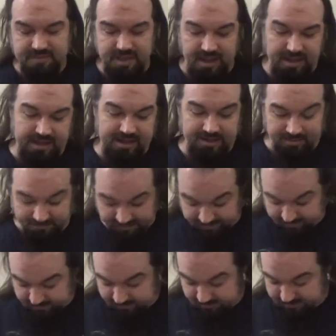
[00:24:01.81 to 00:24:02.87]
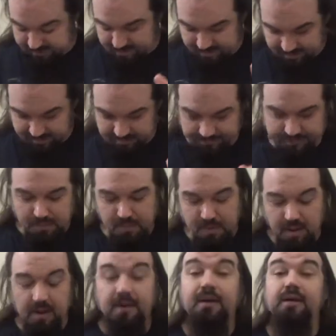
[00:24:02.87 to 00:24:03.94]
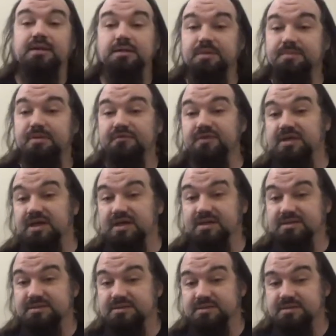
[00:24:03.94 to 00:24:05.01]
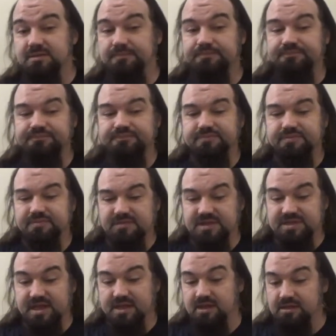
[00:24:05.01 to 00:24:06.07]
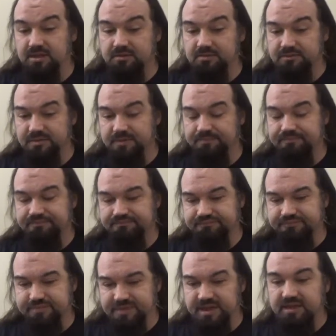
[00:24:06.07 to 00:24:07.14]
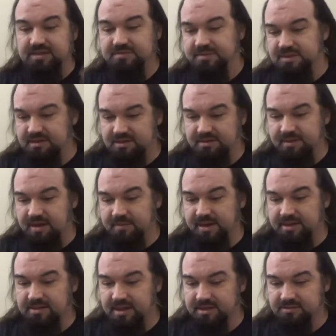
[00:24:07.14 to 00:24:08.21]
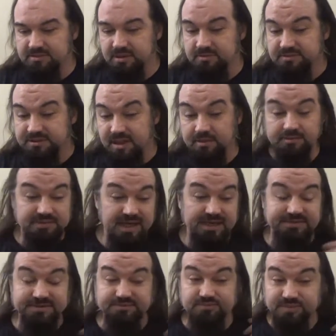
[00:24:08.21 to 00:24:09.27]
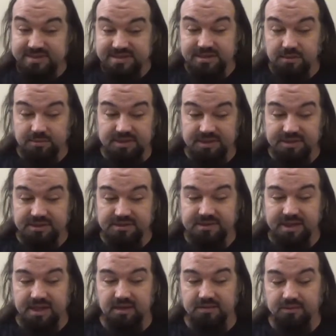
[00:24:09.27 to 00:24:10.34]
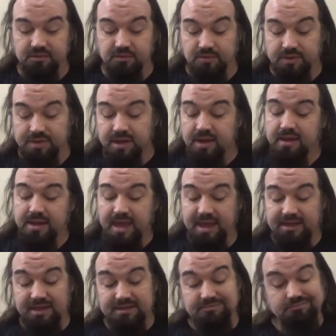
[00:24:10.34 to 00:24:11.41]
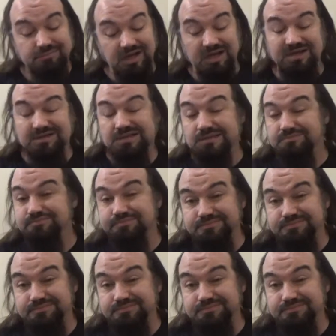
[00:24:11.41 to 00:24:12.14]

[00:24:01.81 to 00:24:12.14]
I know it'll. To be perfectly honest, the second clone, the Ultimate Spider-Man Clone Saga, was actually a really good take on the story, and I honestly